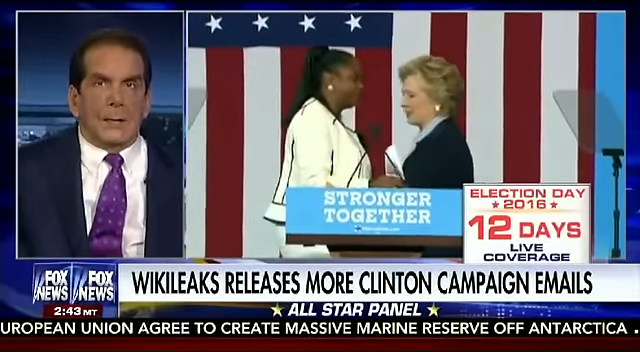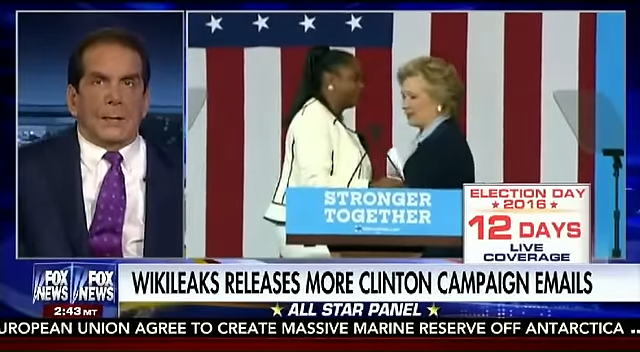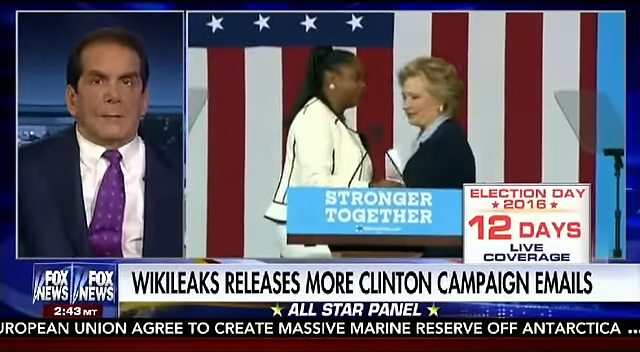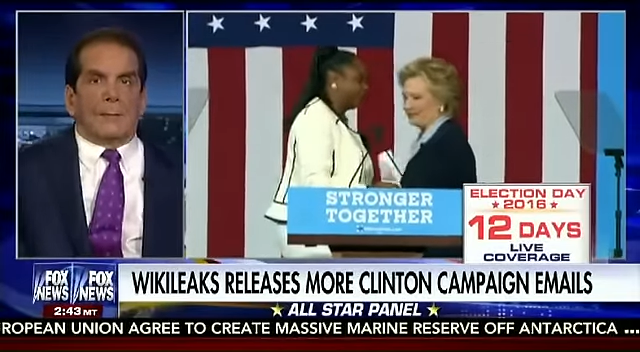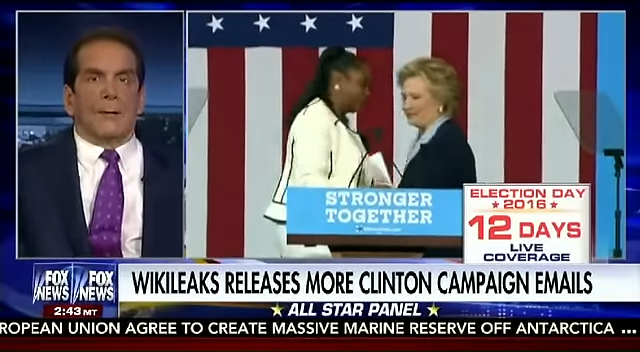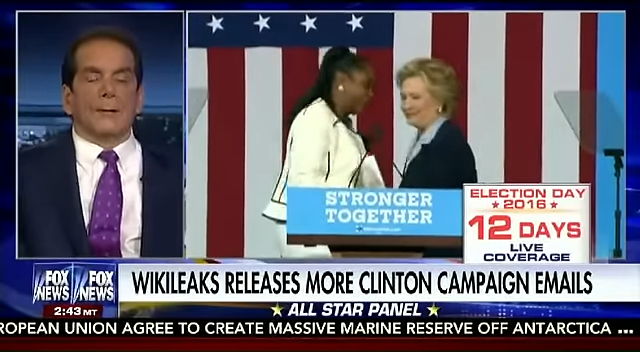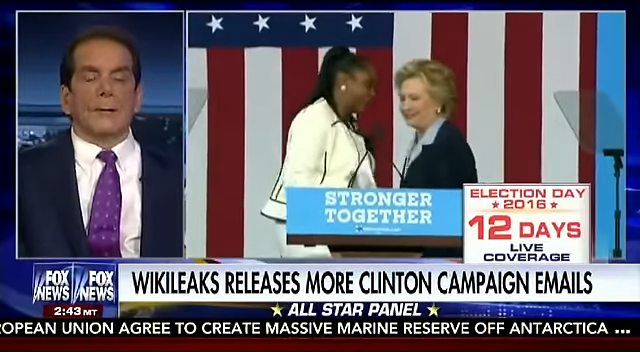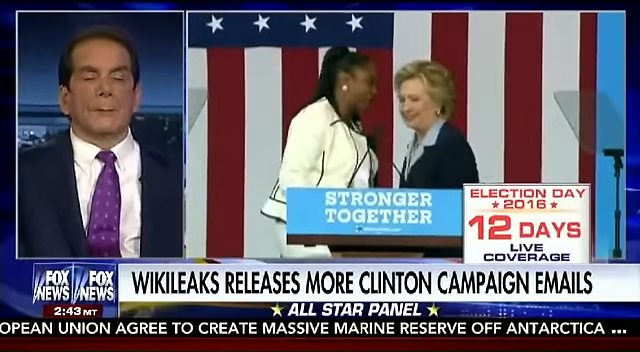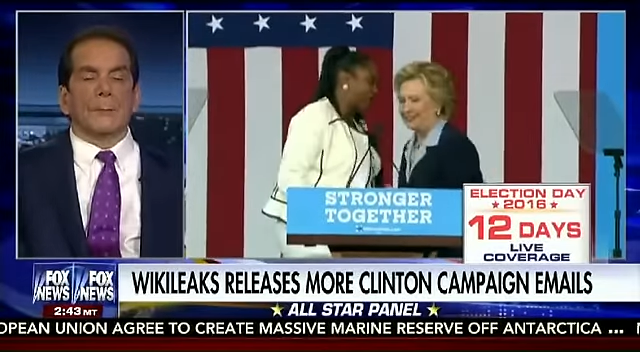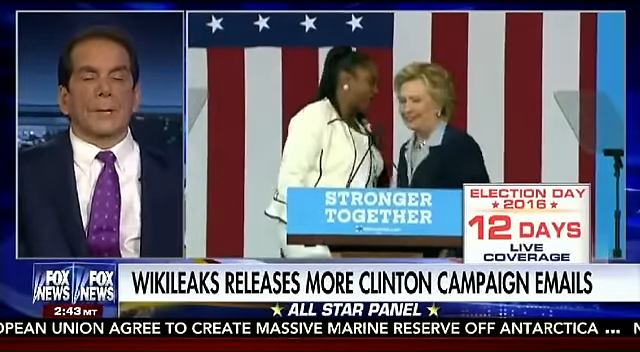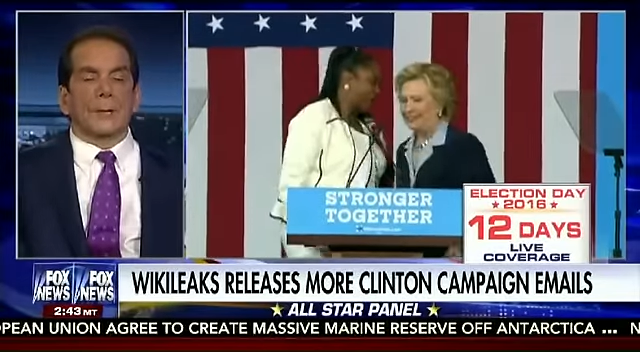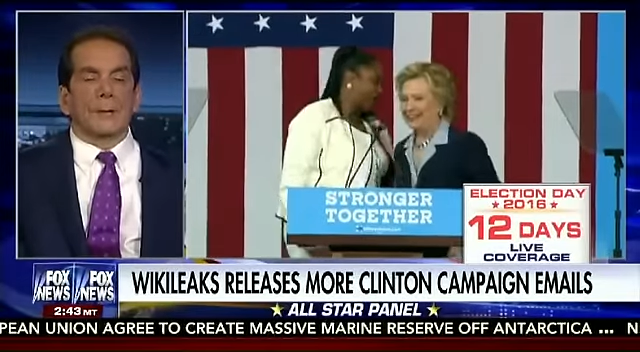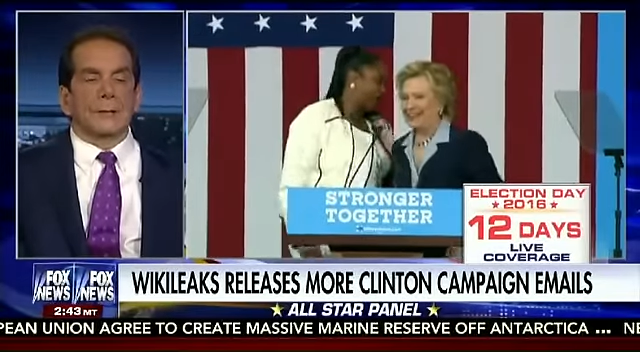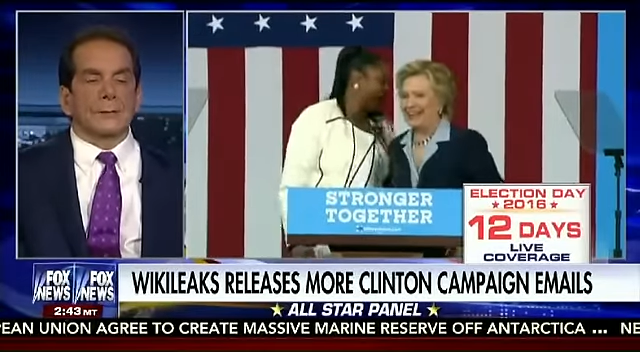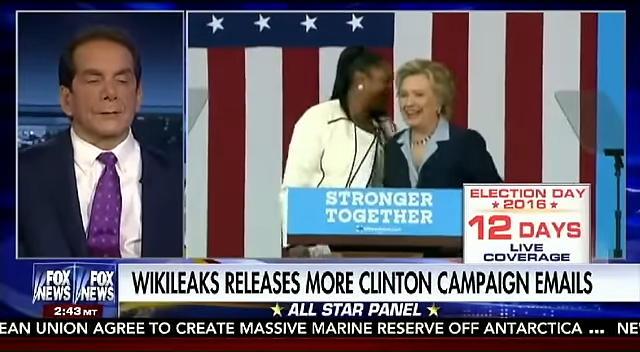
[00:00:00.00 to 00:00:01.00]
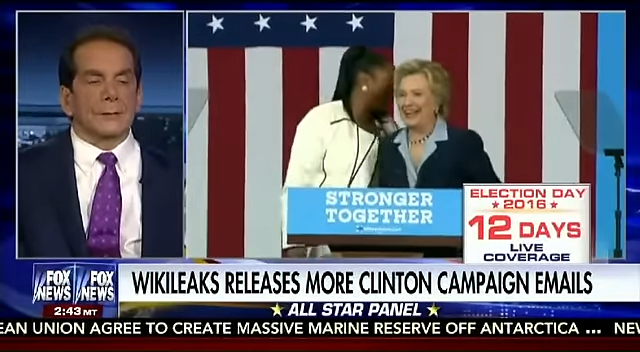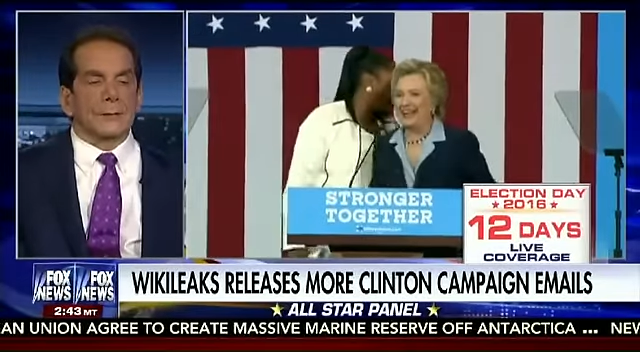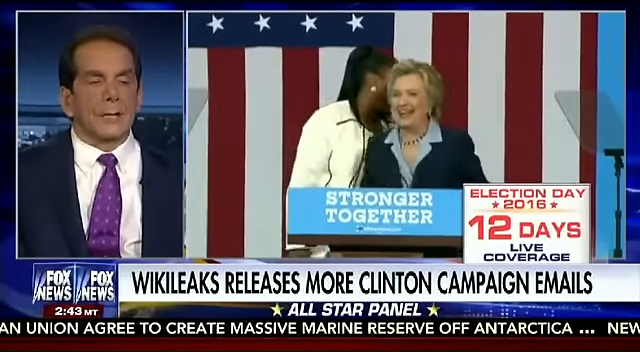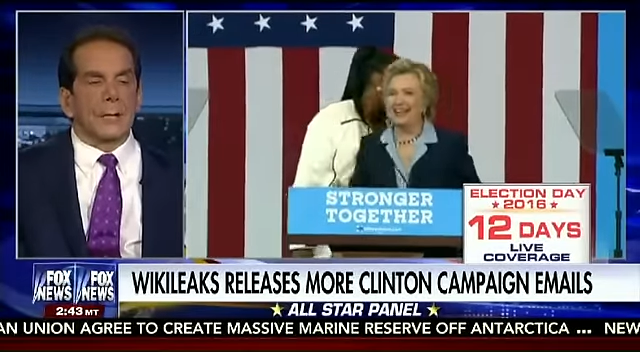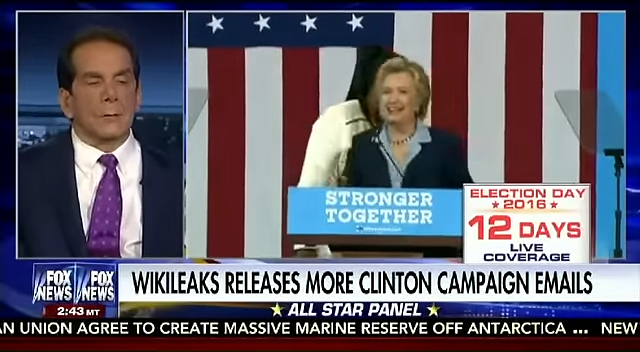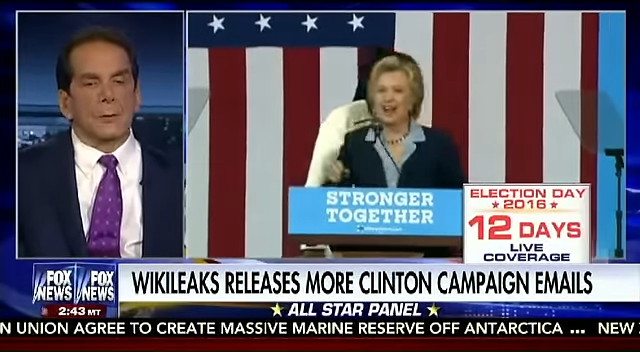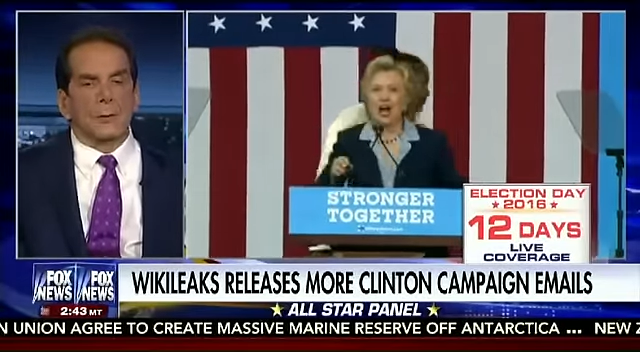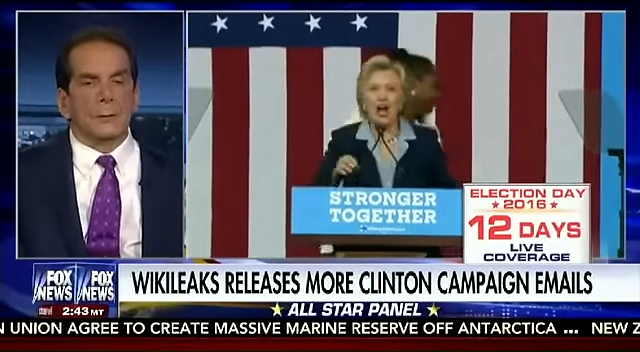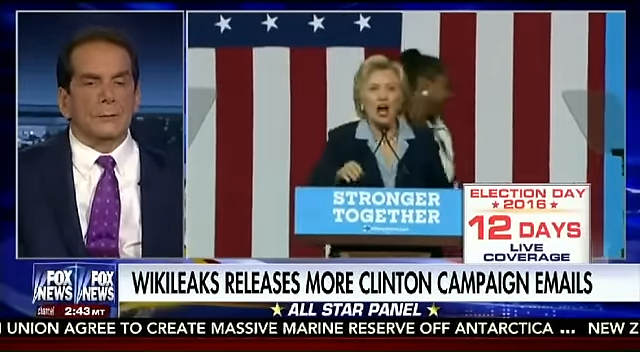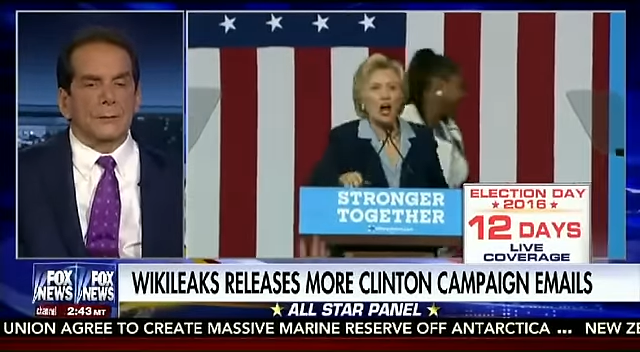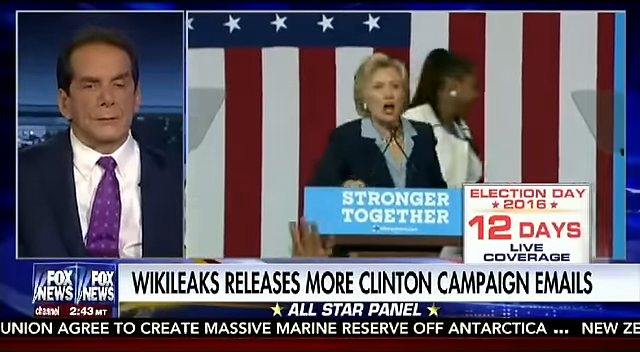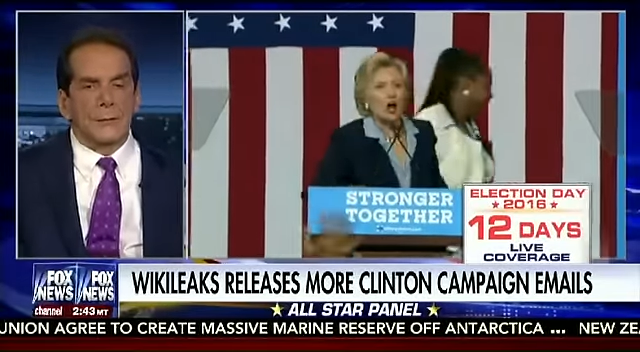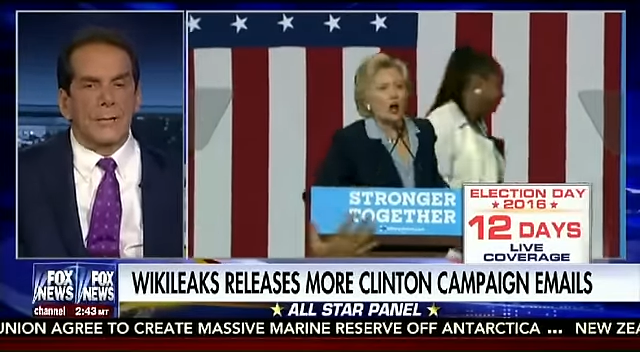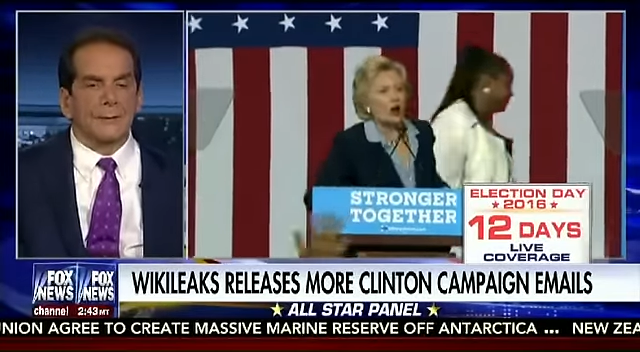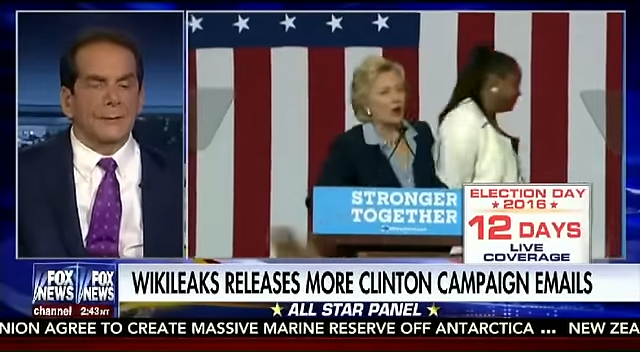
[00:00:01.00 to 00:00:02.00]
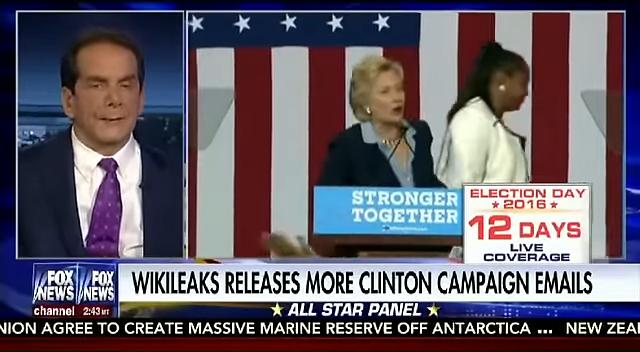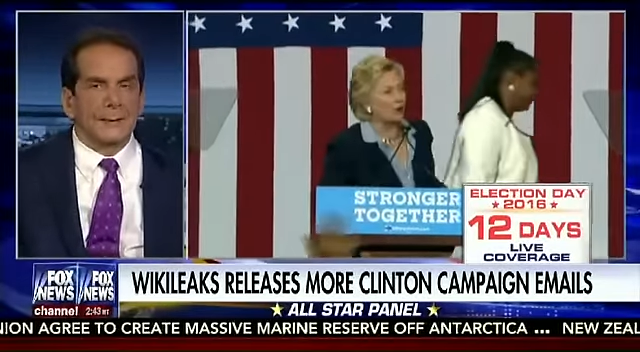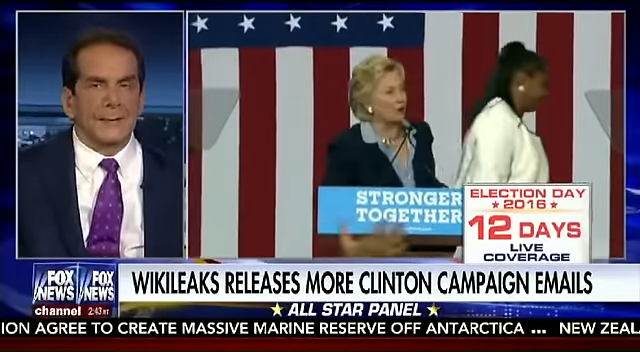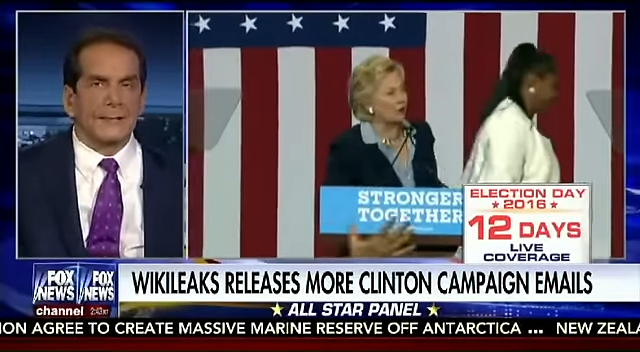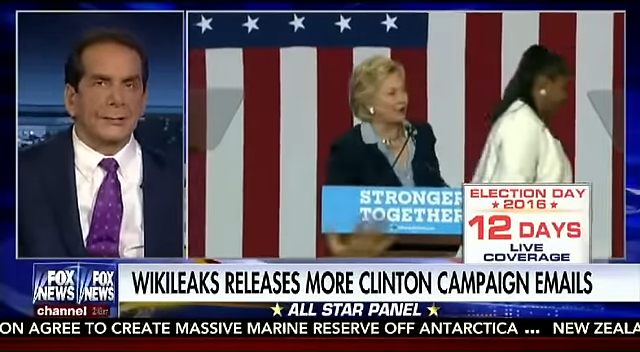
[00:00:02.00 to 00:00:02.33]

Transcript: the Democrats are saying, well, there was nothing that